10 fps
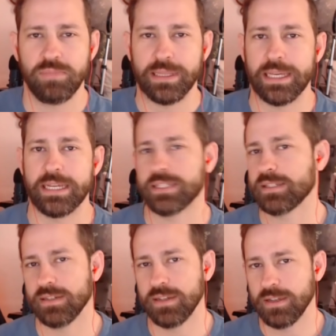
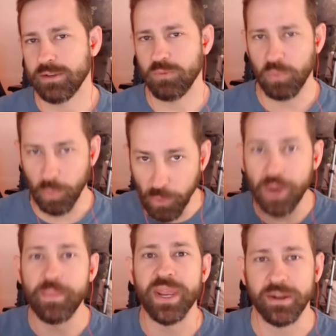place
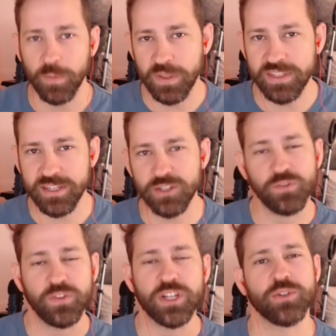brimming with such
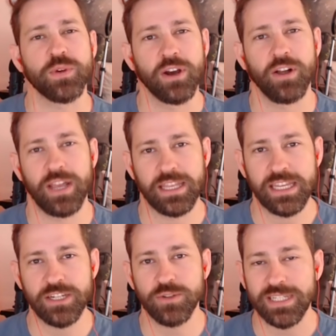vitriol, and
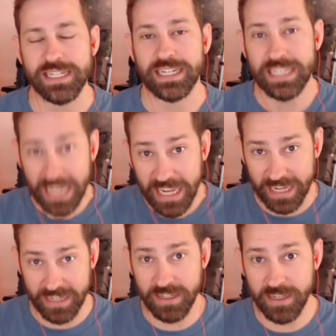then you see a
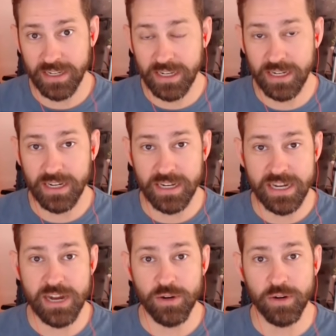kid
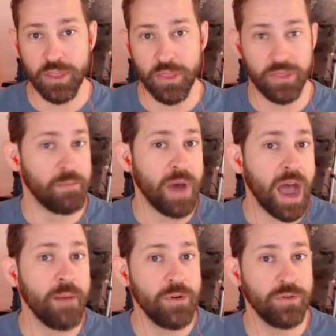near the
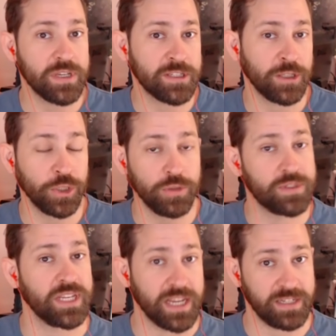mom who is
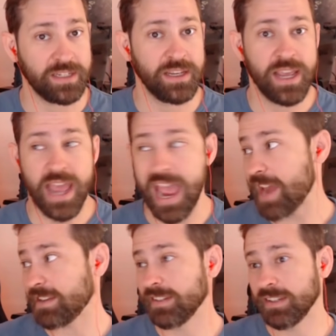losing it
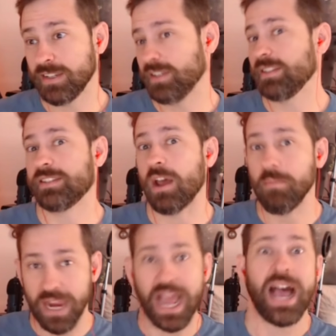at
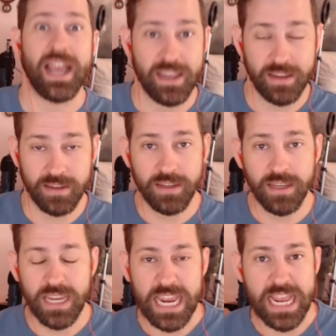some guy,
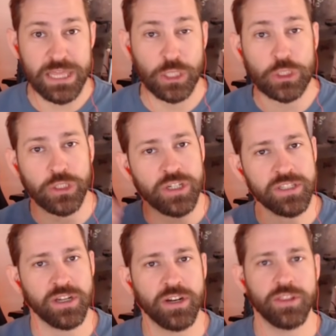the
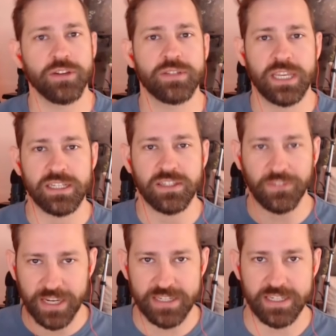looks on all those kids'
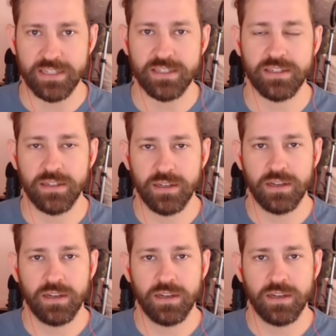faces